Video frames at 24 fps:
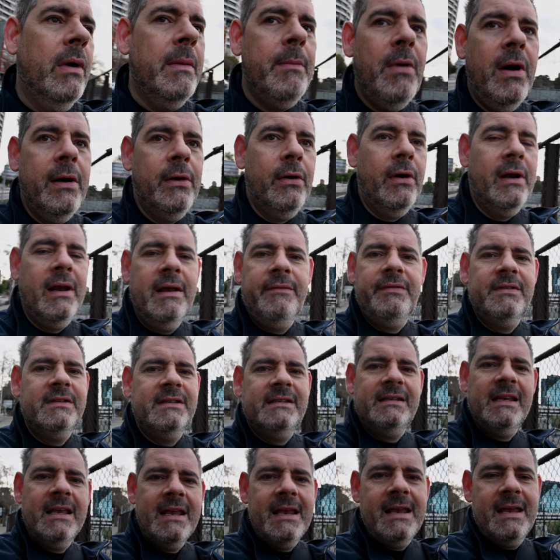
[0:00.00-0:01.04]
we might not even
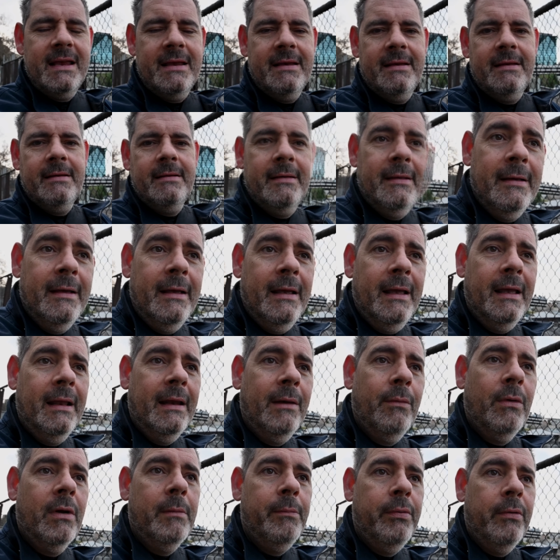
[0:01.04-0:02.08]
see
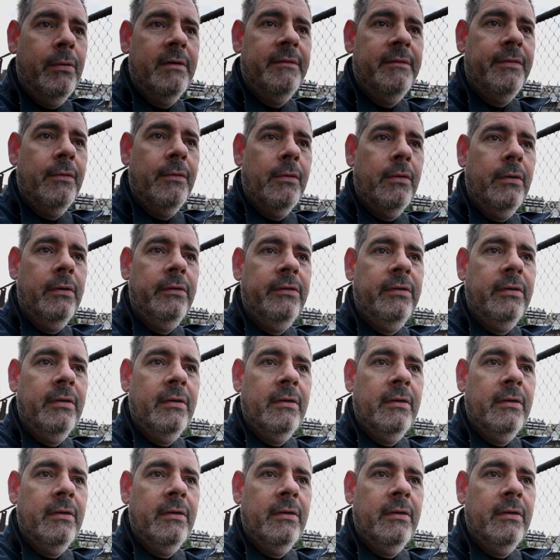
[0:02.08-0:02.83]
any 1.4s.